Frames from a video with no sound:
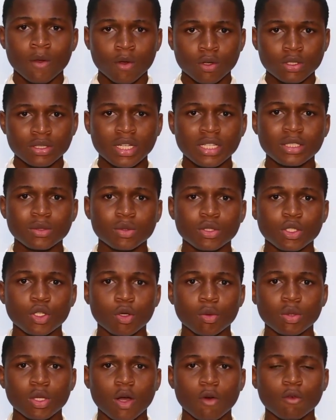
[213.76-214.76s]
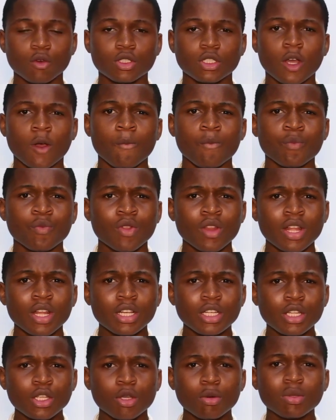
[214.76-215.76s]
Starting with the cubital fossa.
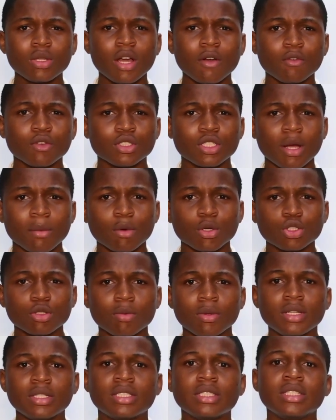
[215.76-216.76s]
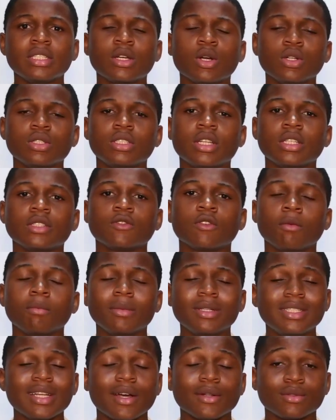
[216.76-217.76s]
The cubital fossa, I'm going to be listing the contents from
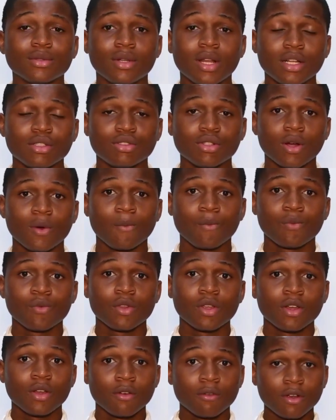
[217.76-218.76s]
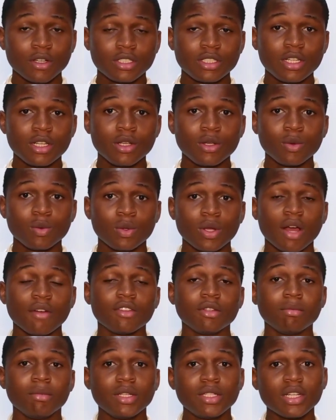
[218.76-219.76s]
medial to lateral. Firstly, we have
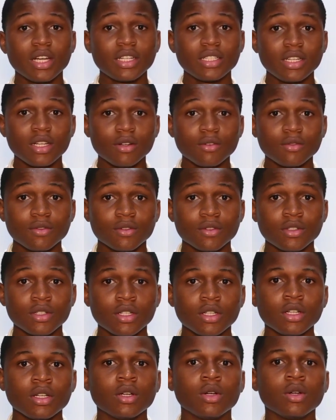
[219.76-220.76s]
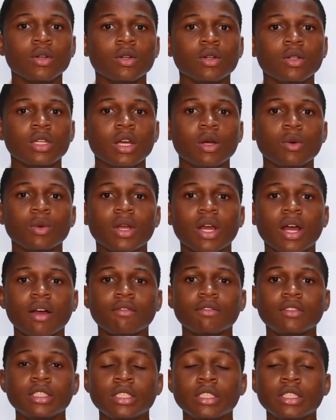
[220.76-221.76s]
the medial nerve, then we
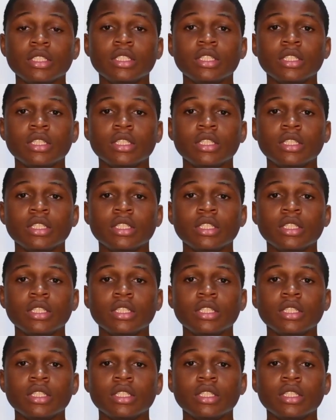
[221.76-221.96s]
have the